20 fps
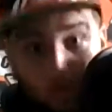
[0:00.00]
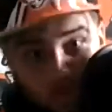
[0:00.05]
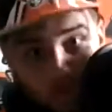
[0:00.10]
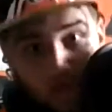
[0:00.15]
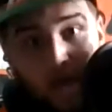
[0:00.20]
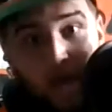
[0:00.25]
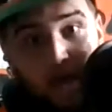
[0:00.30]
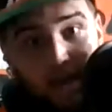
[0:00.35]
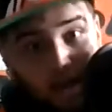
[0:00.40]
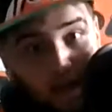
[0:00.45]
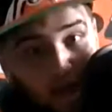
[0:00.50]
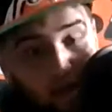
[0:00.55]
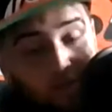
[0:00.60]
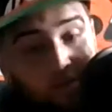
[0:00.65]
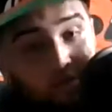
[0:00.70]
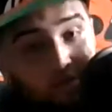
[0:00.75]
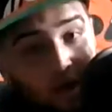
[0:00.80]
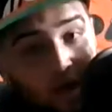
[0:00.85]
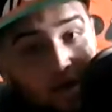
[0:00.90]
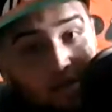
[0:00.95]
they had a healthy
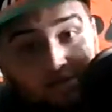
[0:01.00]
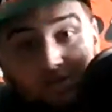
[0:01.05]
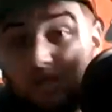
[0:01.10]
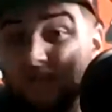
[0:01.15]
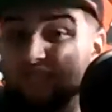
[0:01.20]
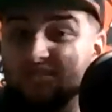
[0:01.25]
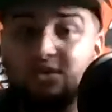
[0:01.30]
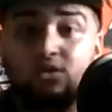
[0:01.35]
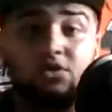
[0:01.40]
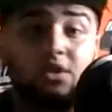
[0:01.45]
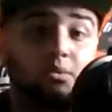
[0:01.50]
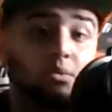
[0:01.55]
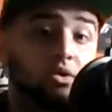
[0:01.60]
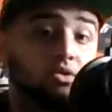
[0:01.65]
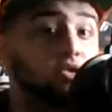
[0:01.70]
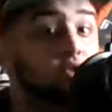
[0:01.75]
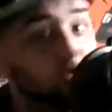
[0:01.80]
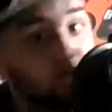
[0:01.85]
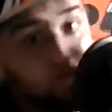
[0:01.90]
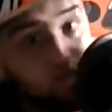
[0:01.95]
roster, even though they were in
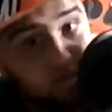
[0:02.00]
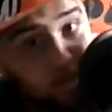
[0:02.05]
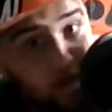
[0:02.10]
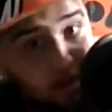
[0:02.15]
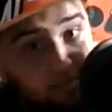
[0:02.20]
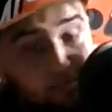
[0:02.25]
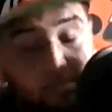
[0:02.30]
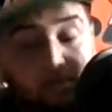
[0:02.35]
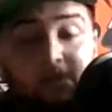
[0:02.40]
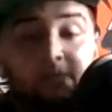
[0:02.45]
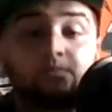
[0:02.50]
their slump.